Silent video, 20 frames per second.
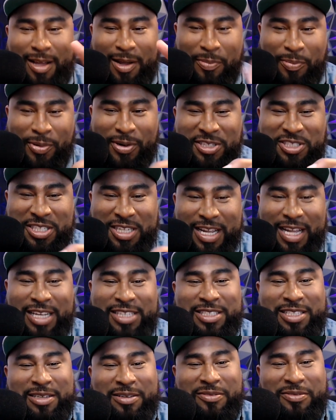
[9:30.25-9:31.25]

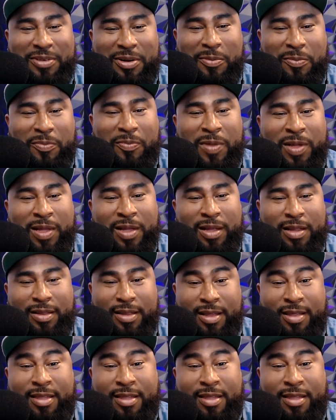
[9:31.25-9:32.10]
appreciation from the